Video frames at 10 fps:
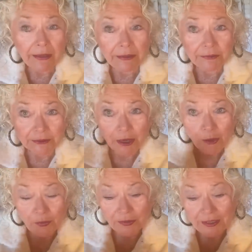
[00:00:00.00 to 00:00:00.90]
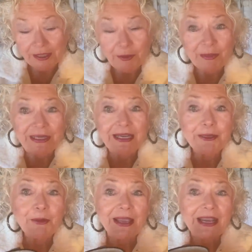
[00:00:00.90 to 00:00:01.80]
don't know. But
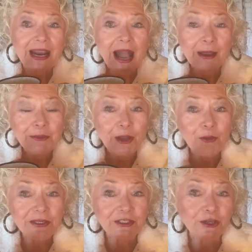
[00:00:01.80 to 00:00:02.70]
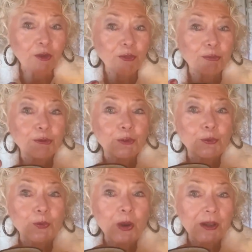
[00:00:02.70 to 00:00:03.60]
anyway, I'm going to go
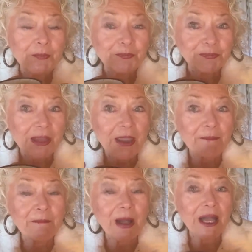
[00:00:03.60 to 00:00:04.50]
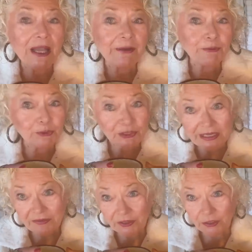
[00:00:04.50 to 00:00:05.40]
through my
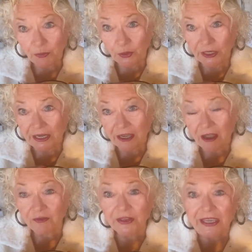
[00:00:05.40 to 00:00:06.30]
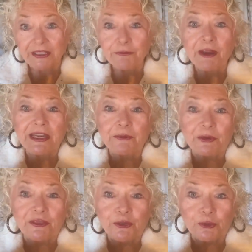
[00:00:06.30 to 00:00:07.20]
routine this morning of getting ready
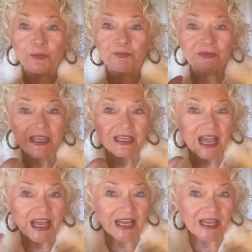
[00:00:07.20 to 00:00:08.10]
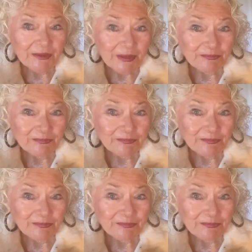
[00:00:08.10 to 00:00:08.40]
with you. I've